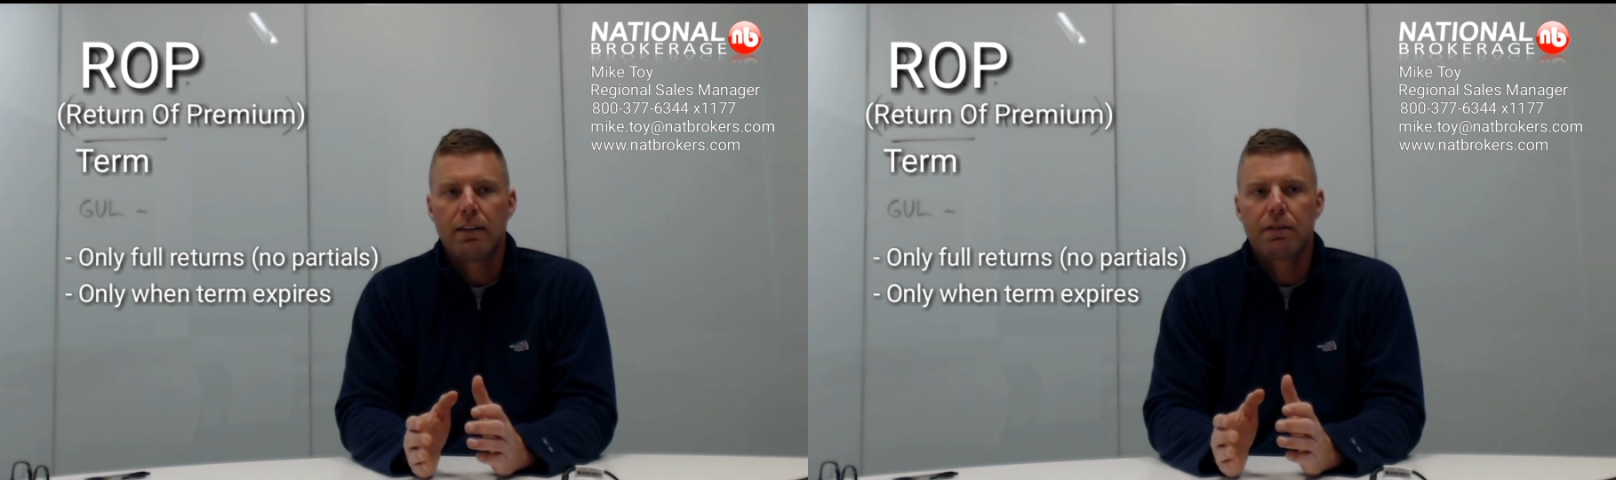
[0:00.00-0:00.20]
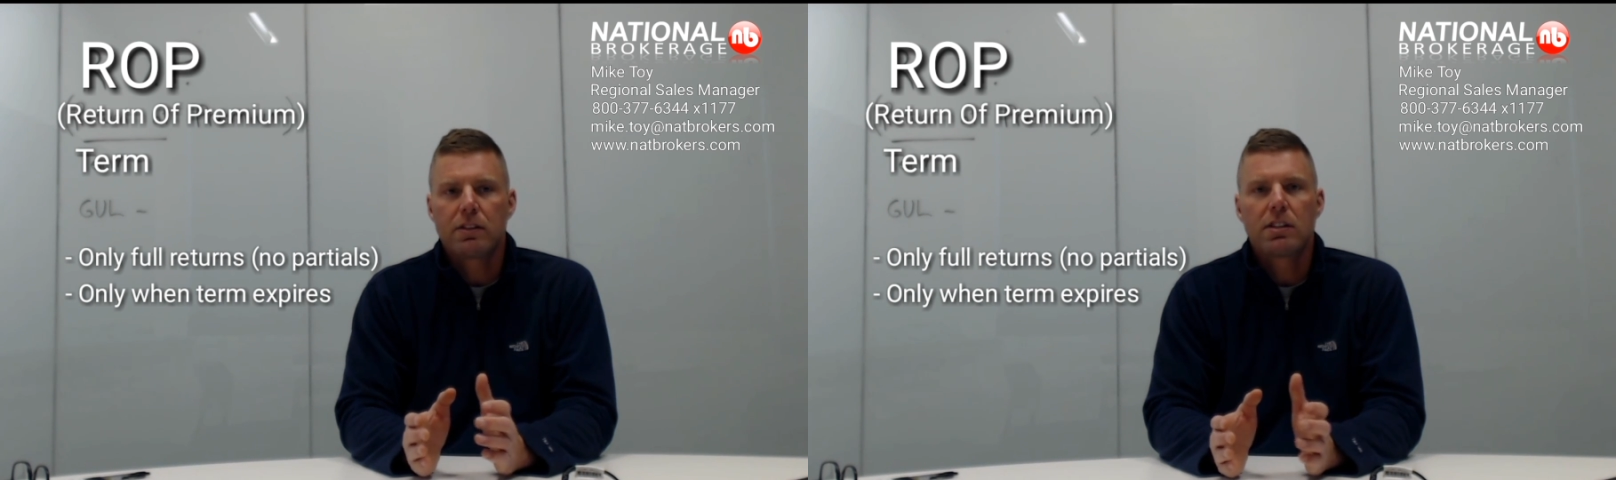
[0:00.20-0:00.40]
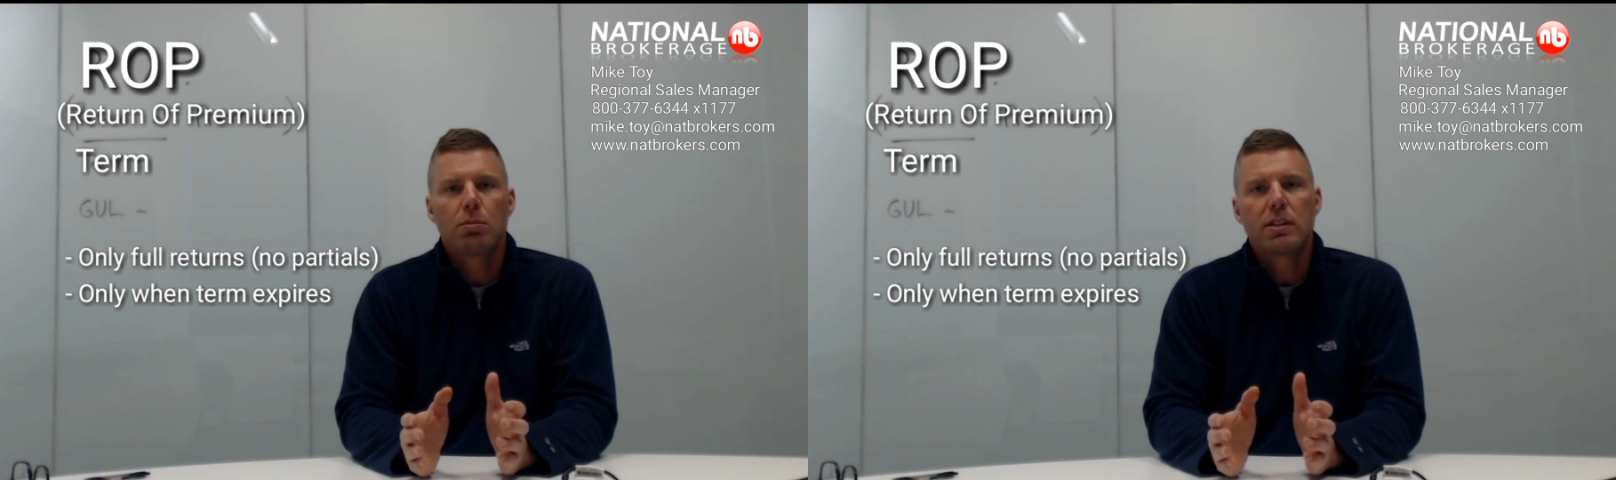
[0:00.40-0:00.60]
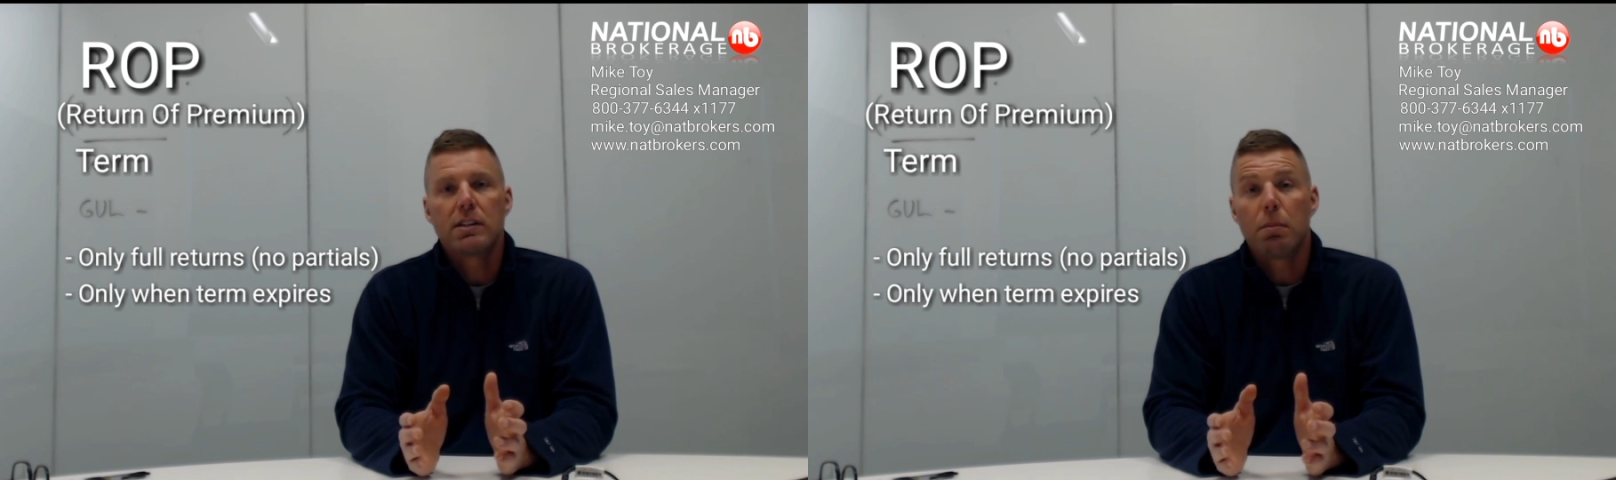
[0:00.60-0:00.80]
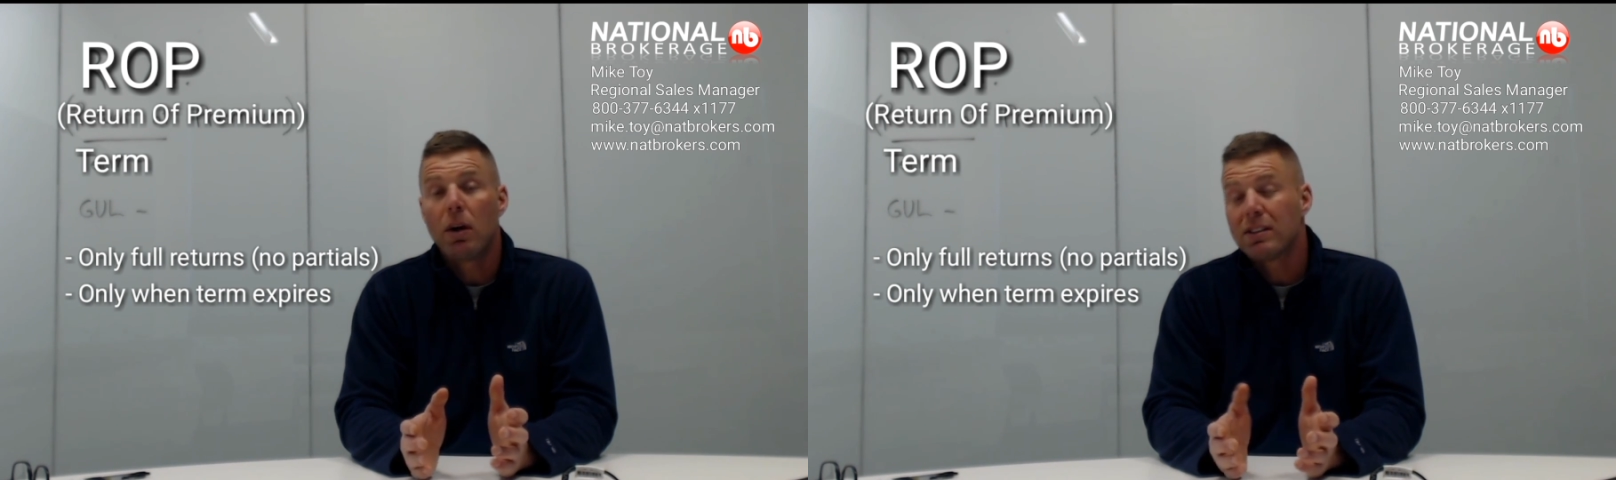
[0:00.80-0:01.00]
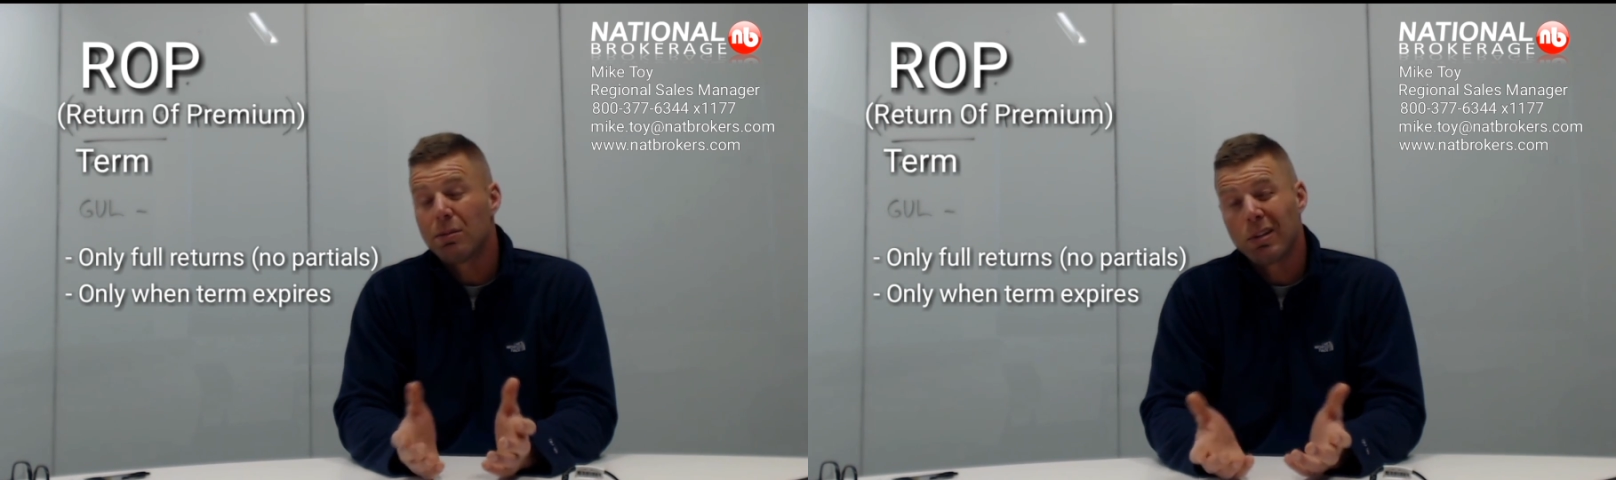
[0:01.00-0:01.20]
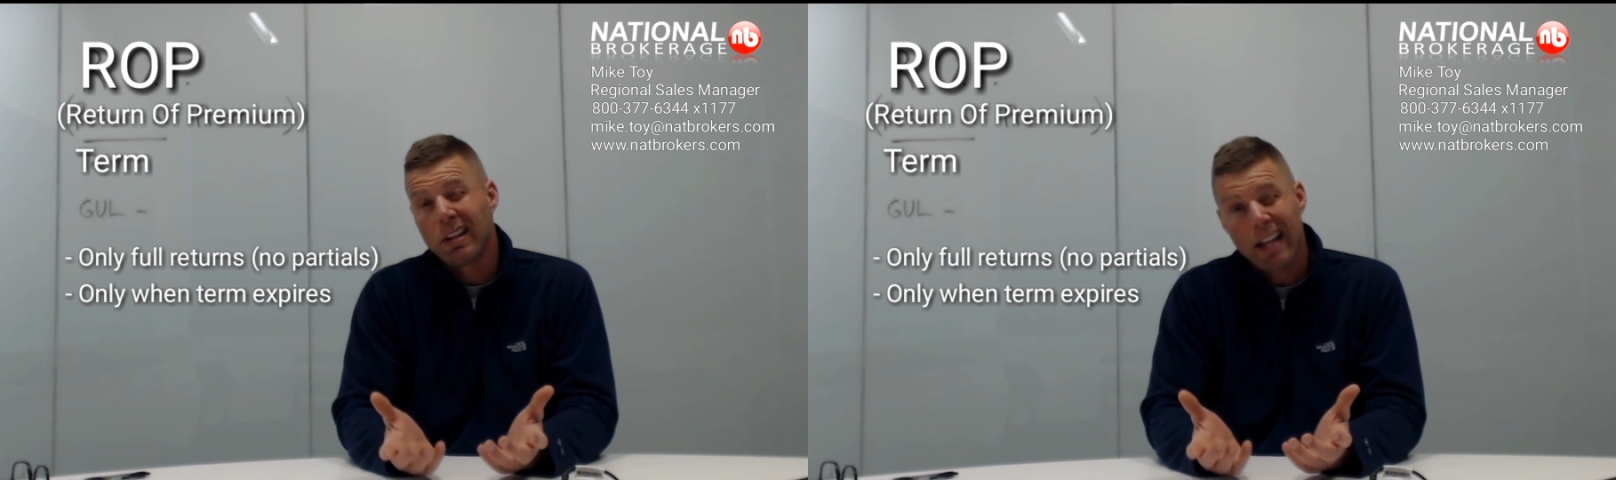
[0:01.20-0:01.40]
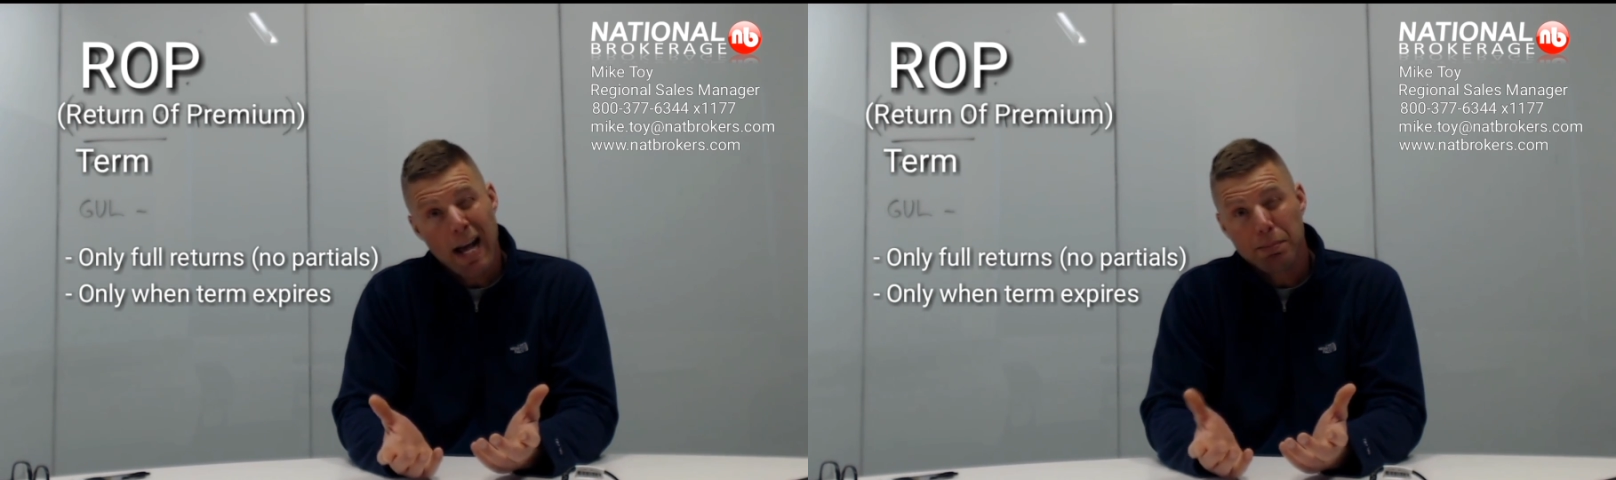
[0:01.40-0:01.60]
if for some reason the policy were
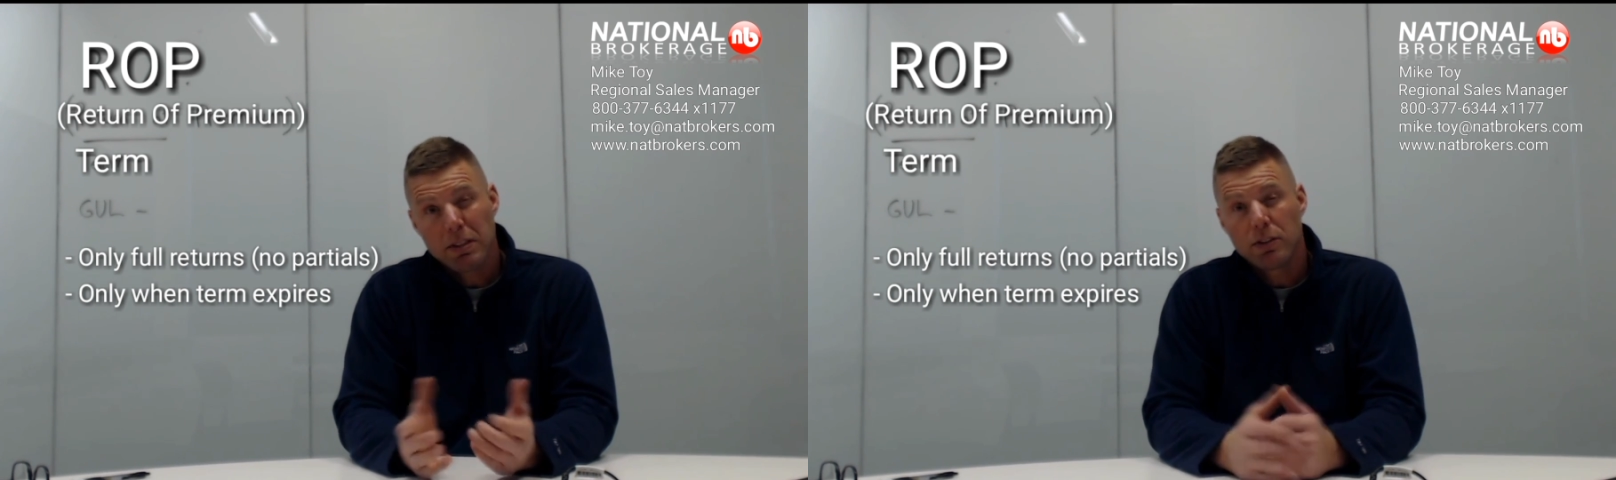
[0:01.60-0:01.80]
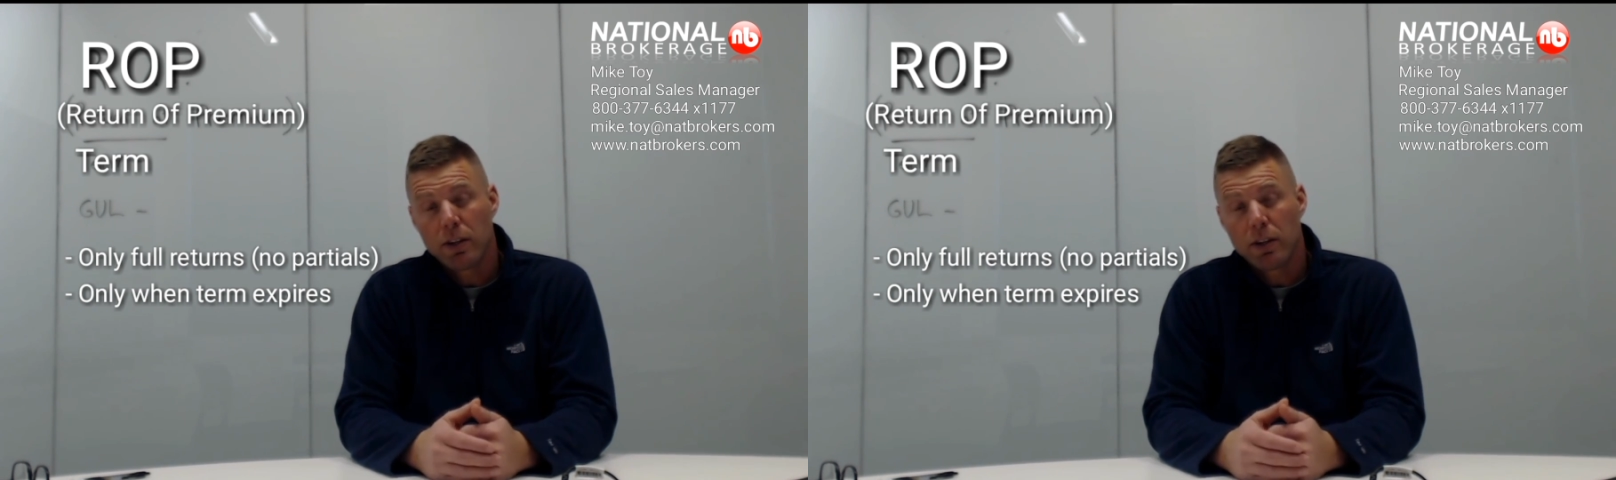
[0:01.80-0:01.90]
to lapse